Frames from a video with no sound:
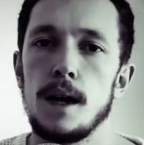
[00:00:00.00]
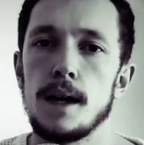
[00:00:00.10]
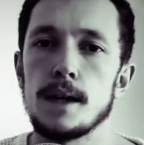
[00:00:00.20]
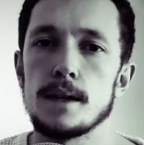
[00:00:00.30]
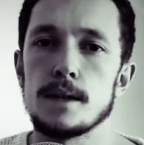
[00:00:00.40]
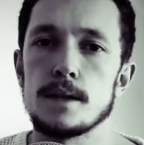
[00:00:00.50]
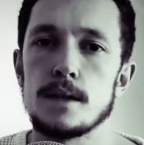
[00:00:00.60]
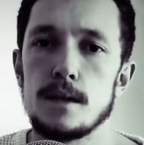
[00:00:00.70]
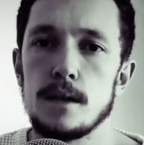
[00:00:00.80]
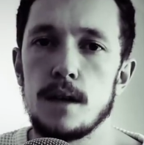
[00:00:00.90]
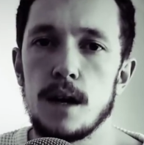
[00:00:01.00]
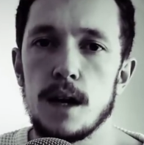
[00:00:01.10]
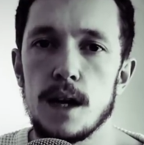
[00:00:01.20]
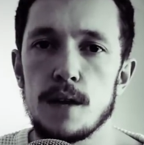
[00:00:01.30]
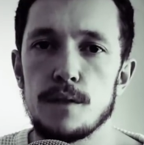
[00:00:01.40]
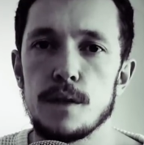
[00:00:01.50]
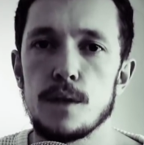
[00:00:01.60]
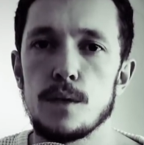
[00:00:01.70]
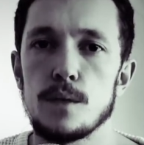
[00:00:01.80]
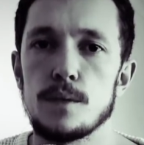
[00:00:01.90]
And I
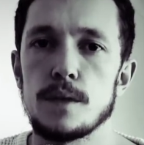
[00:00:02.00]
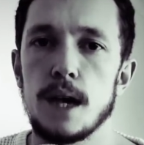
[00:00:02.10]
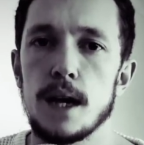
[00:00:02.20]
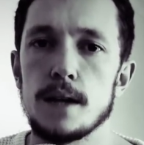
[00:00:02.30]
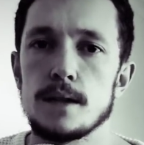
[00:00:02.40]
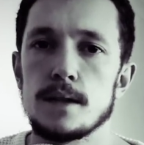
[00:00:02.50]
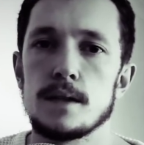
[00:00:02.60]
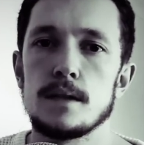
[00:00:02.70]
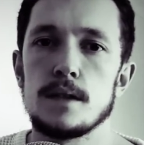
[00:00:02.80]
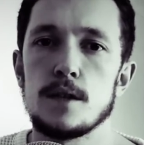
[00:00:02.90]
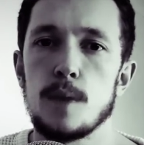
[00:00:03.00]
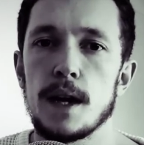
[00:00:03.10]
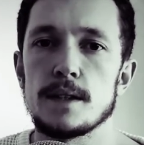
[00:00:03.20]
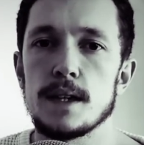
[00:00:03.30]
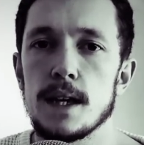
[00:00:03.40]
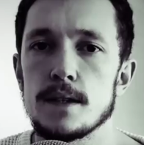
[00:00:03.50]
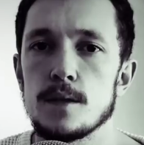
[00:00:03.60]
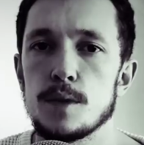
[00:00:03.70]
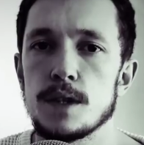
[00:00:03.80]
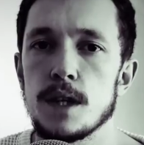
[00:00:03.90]
feel that humanity has the
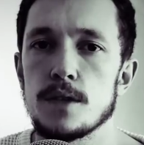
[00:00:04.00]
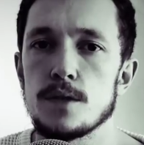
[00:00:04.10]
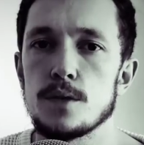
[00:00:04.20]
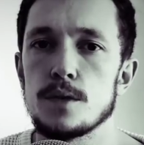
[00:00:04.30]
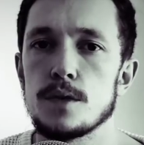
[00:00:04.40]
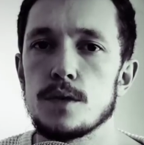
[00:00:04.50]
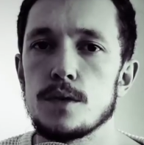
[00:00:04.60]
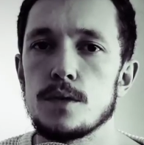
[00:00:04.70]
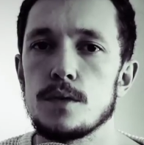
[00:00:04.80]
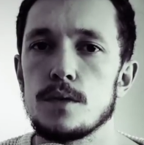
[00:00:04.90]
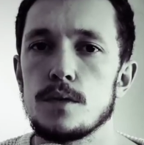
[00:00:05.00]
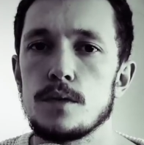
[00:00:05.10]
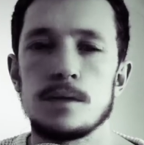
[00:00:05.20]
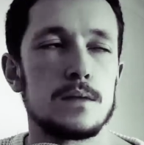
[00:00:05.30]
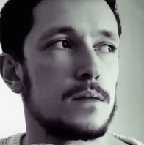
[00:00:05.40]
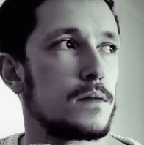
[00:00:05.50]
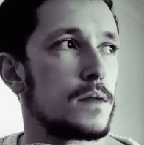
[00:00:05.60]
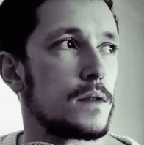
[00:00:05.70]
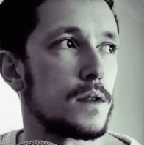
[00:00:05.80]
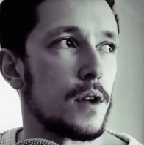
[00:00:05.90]
potential to
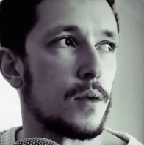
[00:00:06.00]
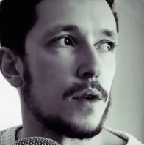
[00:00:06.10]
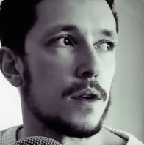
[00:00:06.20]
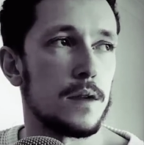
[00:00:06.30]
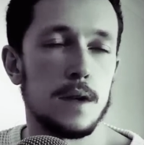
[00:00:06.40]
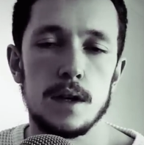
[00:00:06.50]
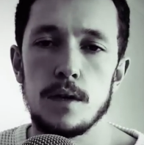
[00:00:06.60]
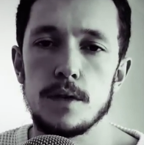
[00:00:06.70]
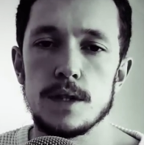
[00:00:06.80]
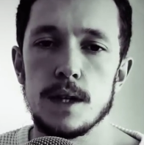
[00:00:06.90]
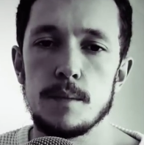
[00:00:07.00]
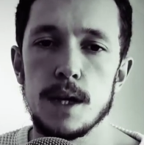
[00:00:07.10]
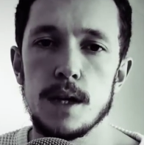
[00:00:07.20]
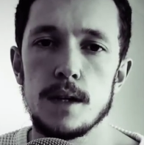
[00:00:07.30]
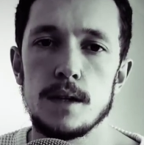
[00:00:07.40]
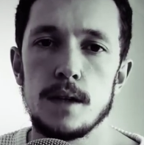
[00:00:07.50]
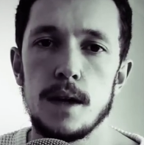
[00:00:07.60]
go on and obviously be